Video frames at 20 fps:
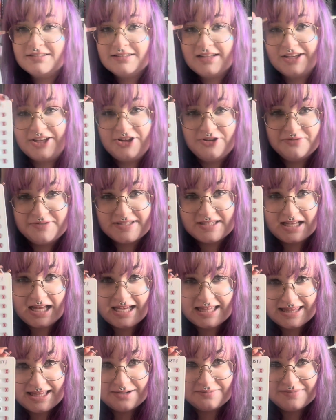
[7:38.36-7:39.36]
Like you
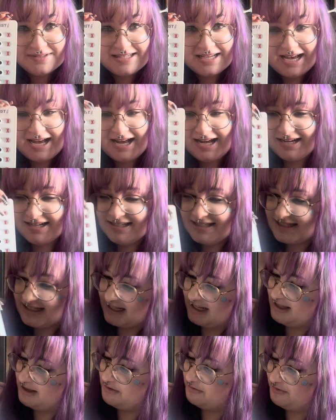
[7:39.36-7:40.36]
slide them to X,
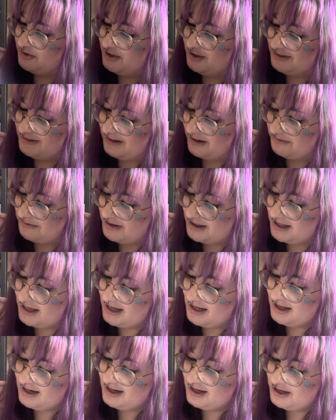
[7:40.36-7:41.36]
and then when you're done with
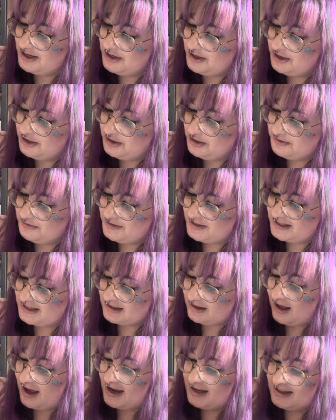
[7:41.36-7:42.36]
it, you
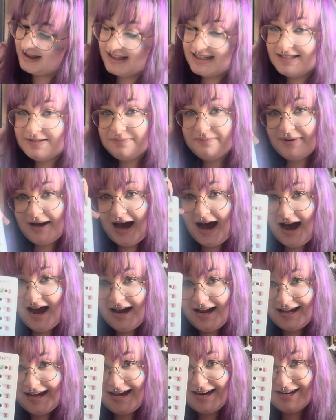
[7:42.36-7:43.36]
slide this back and